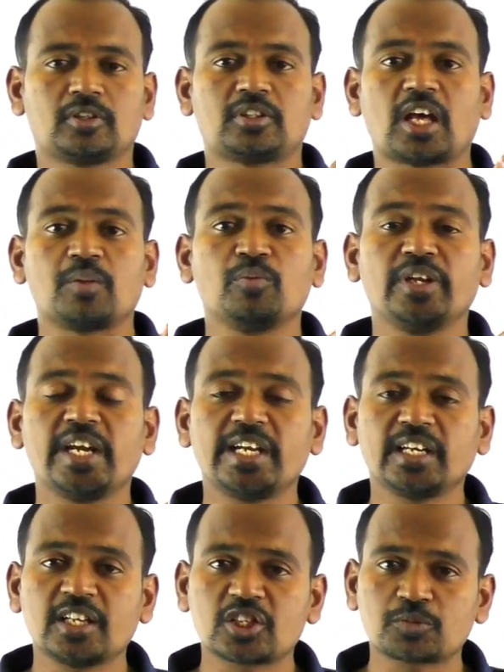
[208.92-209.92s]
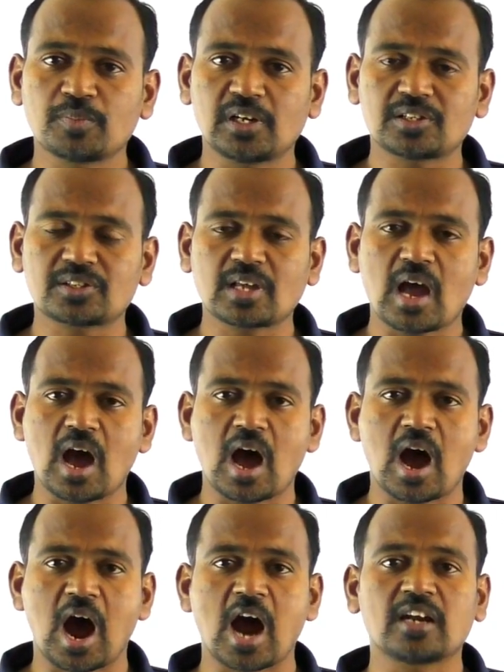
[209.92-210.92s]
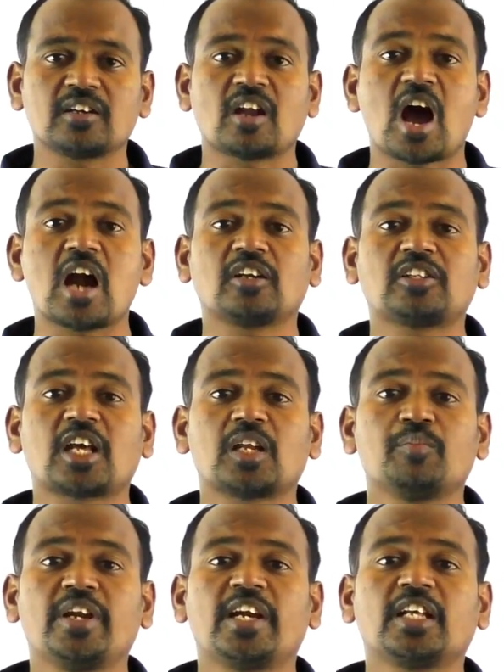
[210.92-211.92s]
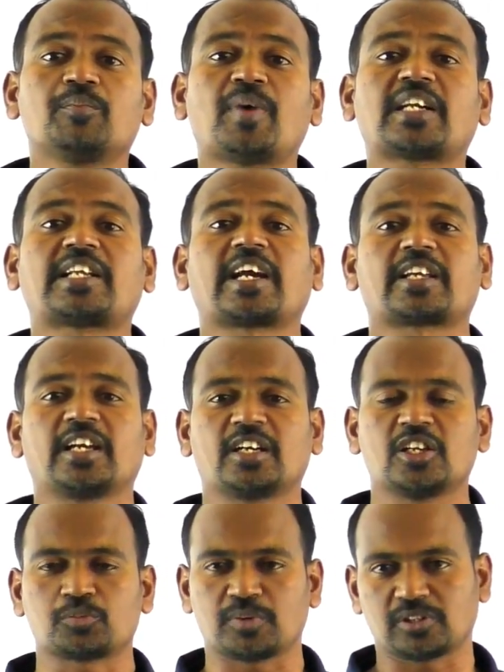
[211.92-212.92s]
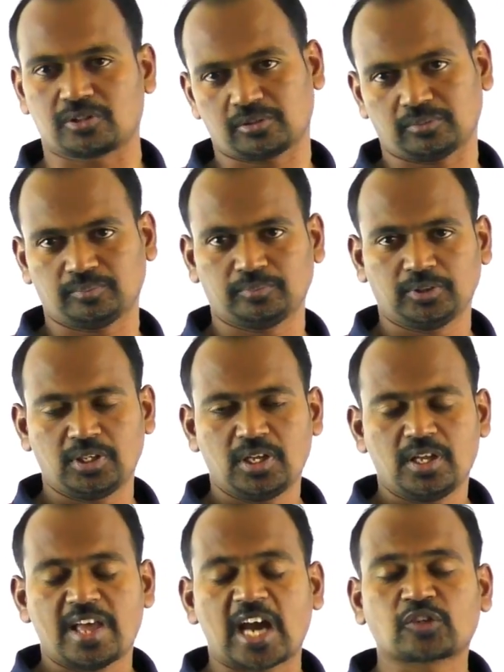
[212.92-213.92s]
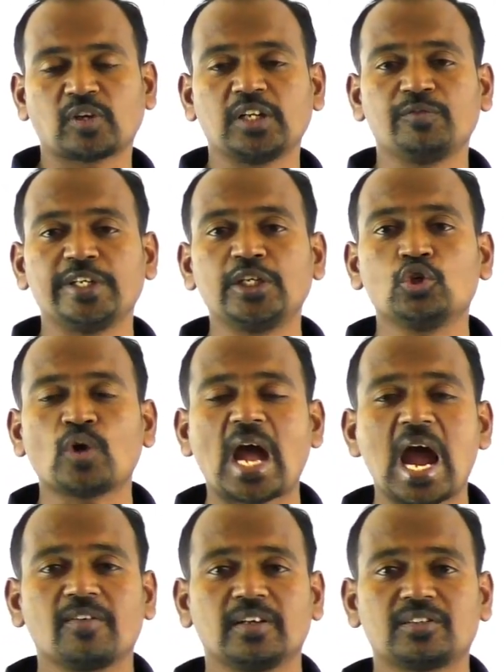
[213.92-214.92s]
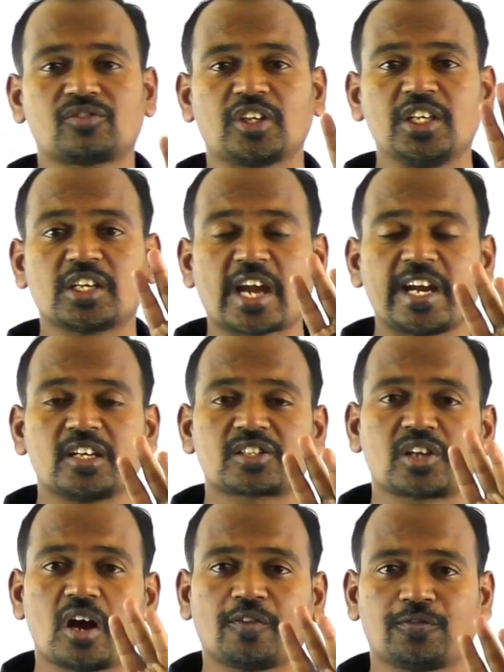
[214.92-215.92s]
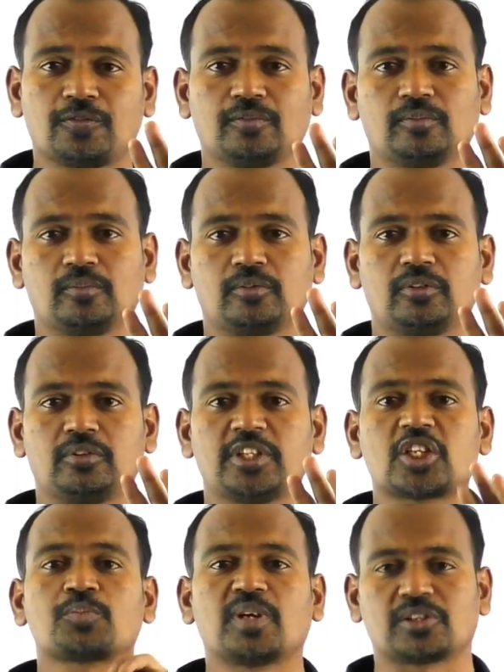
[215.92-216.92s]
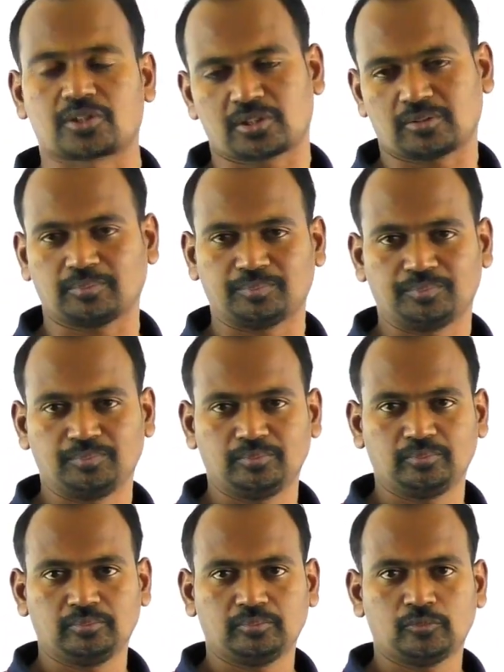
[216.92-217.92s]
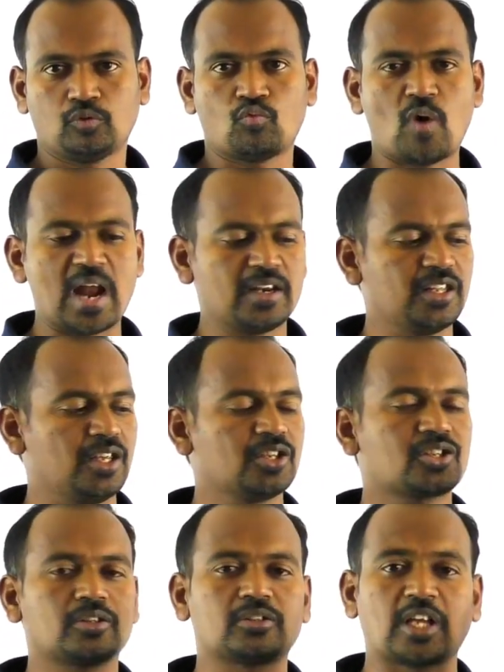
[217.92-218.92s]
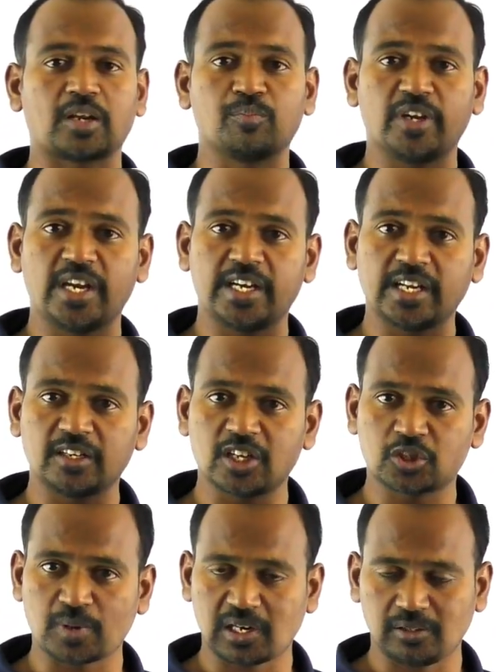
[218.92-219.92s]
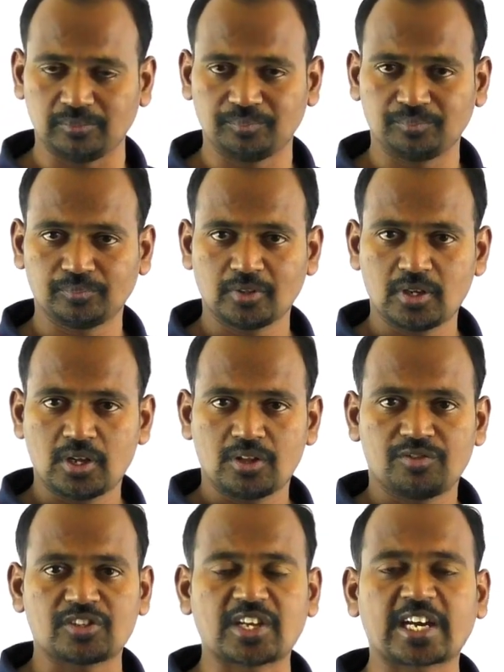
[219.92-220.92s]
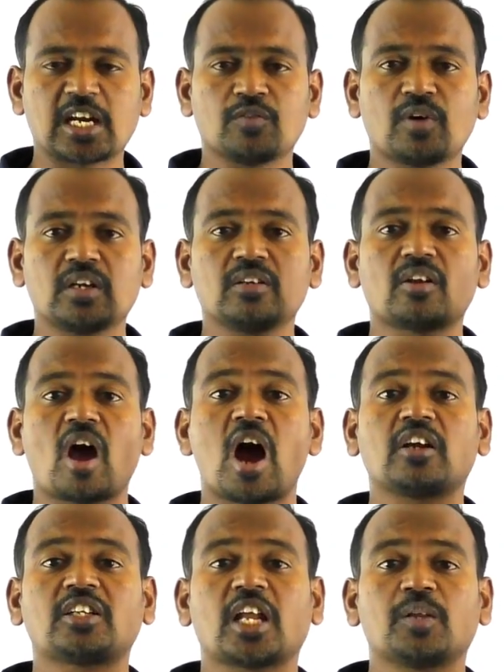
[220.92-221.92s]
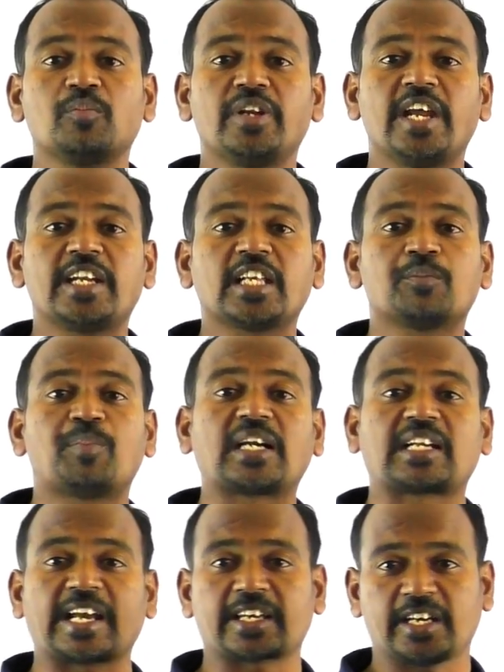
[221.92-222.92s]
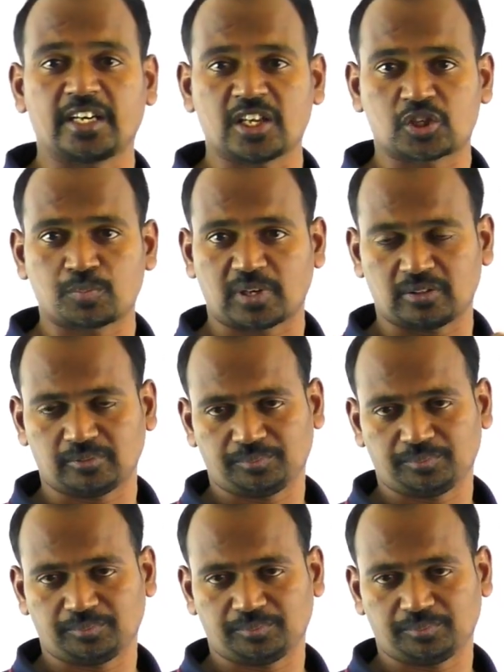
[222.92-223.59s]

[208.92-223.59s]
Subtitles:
terminating decimals and non-terminating but recurring decimals. Actually, we do have 3 kinds of decimals. One is terminating decimal. The second one, non-terminating but recurring decimal.